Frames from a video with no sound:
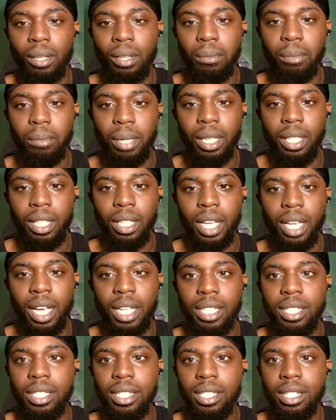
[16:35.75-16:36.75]
But
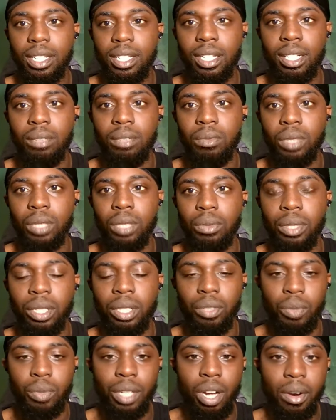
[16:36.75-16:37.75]
yes,
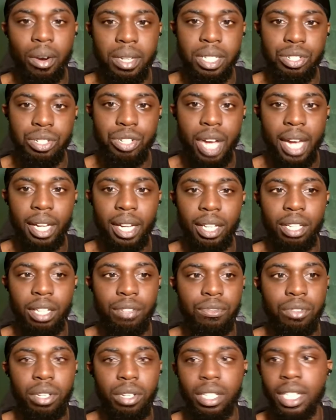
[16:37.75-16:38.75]
we always try to look
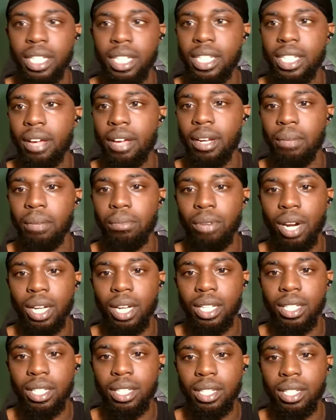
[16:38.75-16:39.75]
for a discounted
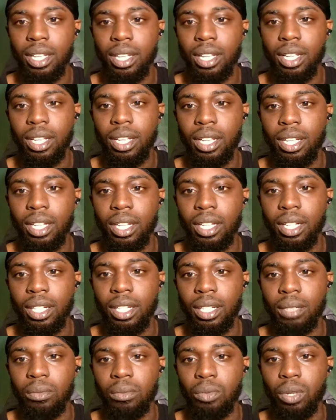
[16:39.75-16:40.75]
price
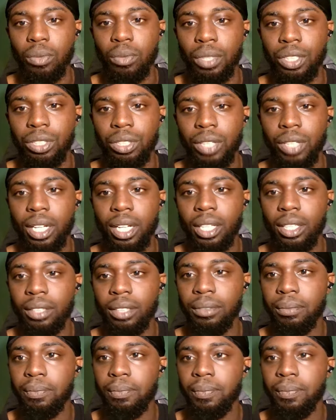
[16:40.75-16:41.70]
when we're trading